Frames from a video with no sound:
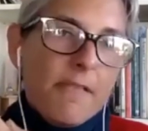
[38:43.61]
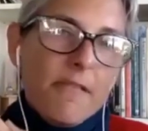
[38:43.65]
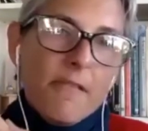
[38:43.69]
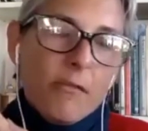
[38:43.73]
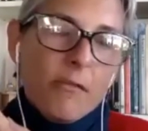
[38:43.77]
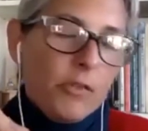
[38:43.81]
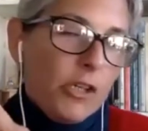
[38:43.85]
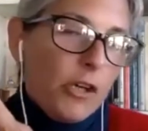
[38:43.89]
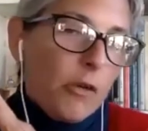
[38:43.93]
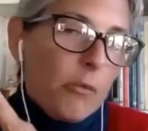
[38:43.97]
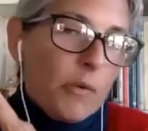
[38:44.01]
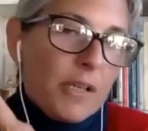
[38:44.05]

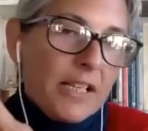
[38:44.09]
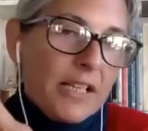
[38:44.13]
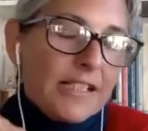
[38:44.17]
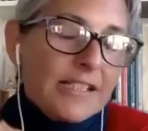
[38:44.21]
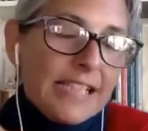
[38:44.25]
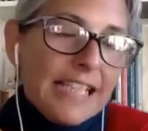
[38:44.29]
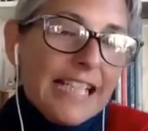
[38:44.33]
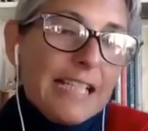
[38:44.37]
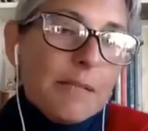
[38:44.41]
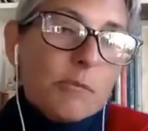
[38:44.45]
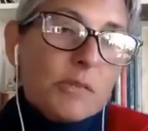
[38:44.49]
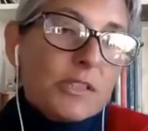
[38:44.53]
you know, when the
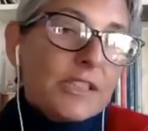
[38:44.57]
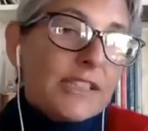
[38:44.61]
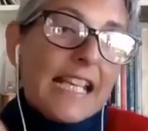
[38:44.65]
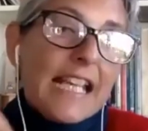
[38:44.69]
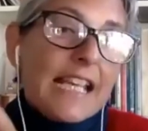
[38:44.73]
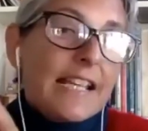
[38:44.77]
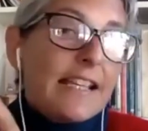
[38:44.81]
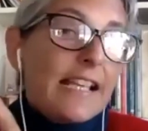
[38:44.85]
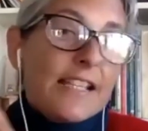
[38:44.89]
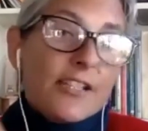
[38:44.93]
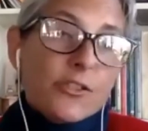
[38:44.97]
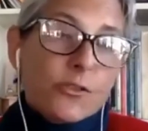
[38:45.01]
team was there,
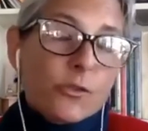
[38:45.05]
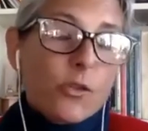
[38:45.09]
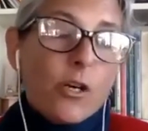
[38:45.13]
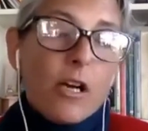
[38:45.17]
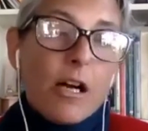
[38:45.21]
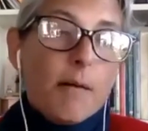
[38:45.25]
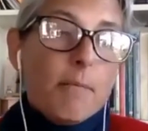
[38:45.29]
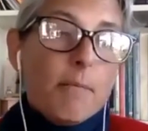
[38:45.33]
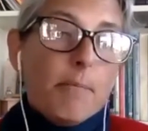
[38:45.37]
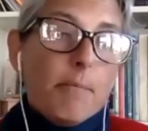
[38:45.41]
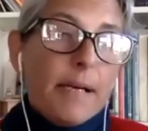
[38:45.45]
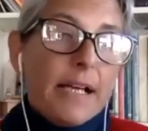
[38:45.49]
they saw
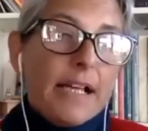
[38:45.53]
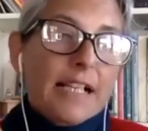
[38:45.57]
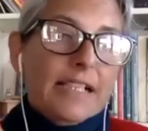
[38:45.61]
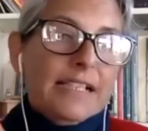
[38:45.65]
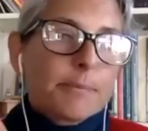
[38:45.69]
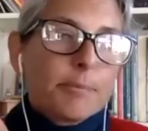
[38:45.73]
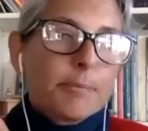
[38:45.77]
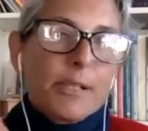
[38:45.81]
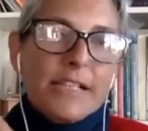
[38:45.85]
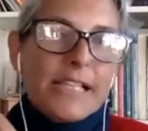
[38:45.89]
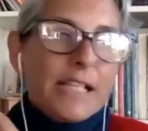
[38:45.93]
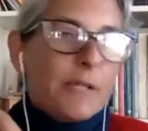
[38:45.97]
humpbacks,
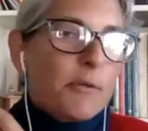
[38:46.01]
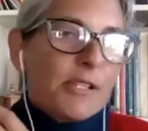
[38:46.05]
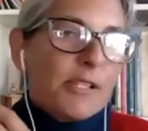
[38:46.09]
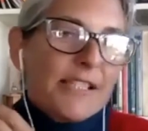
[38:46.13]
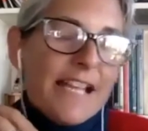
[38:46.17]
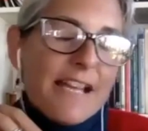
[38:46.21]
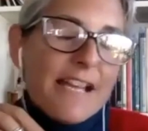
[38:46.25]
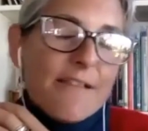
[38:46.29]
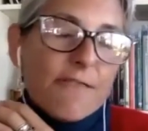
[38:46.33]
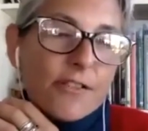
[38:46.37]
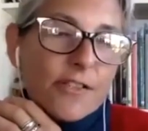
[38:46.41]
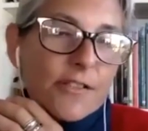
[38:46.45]
but they would
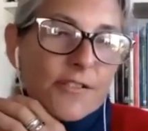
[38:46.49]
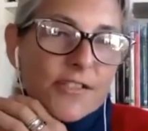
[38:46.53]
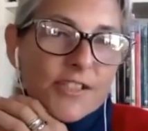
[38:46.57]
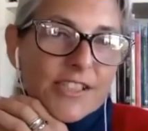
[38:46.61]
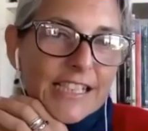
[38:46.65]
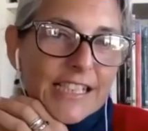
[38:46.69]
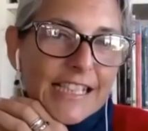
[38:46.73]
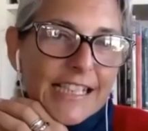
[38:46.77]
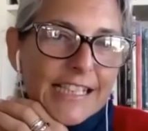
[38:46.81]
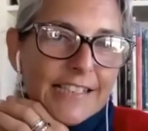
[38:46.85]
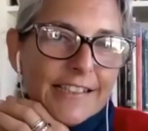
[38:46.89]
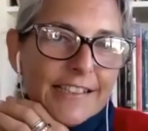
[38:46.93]
never have
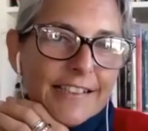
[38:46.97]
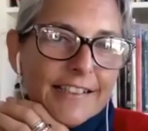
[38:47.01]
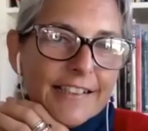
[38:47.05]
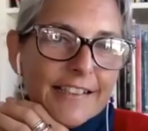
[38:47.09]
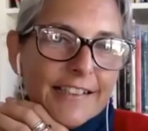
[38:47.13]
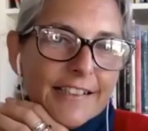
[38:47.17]
seen